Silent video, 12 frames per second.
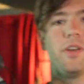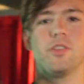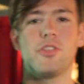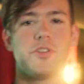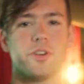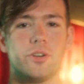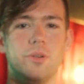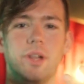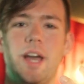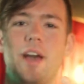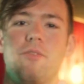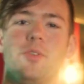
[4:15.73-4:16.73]
The third goal
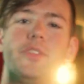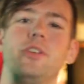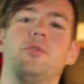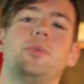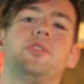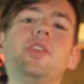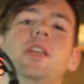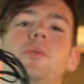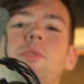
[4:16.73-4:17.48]
I have with this was that it